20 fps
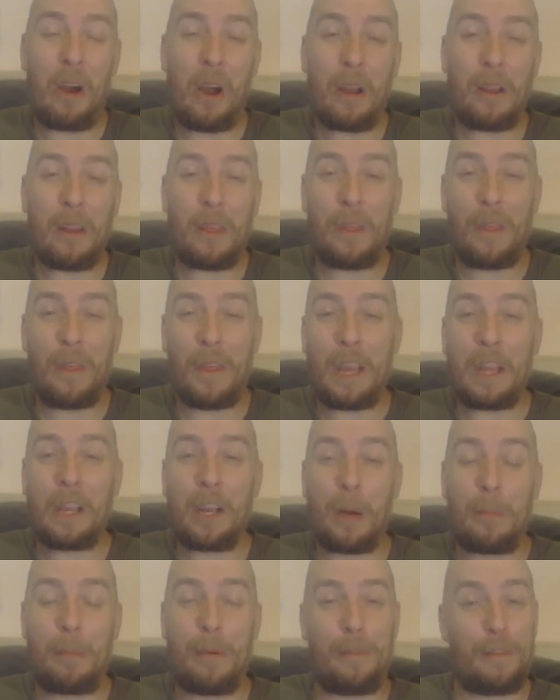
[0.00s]
kind of
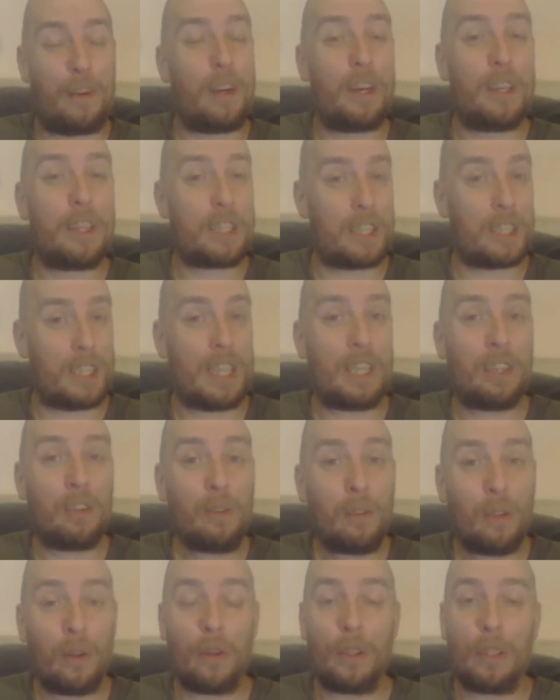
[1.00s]
think I prefer the
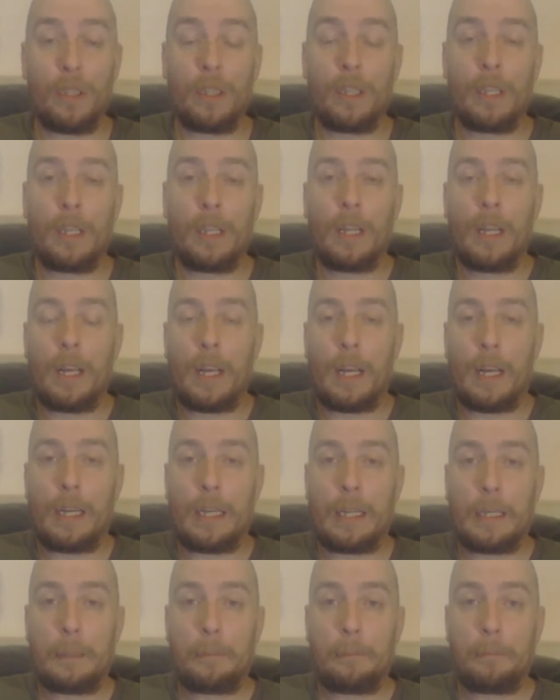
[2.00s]
single coil,
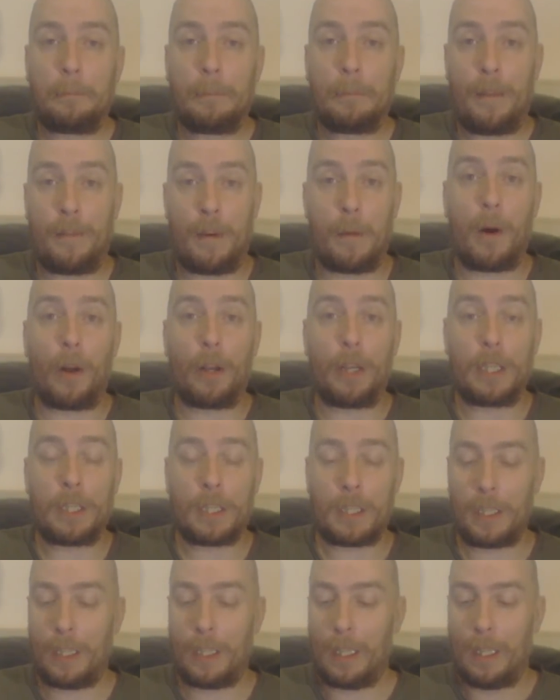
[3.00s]
if I'm
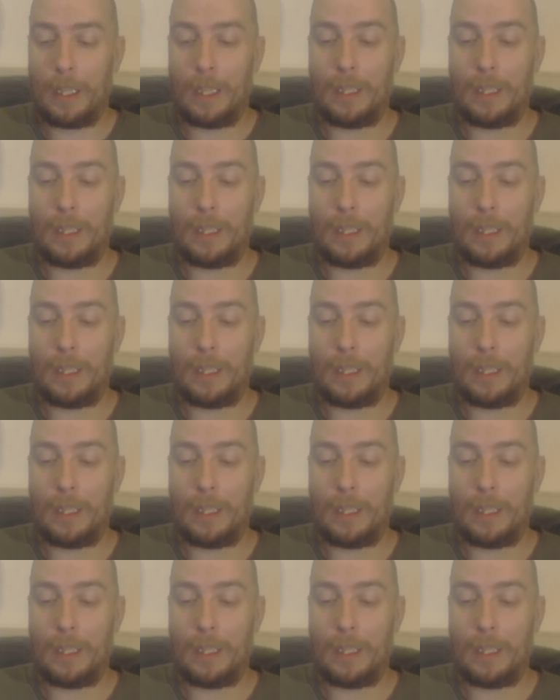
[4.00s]
honest.